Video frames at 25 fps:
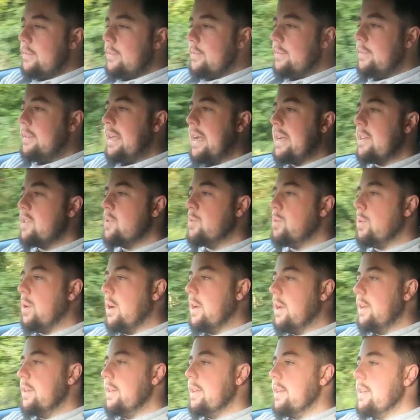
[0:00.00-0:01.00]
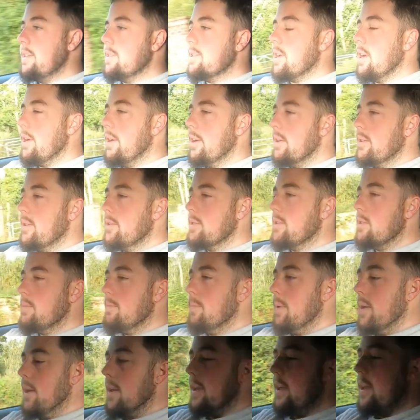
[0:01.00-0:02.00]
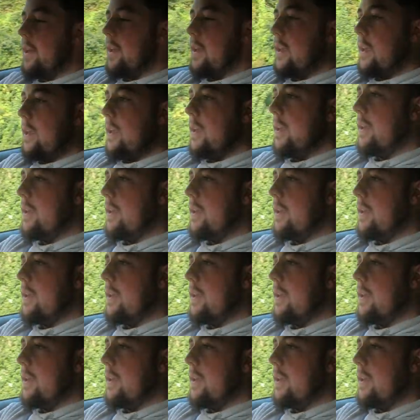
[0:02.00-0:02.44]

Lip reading: next one is going to be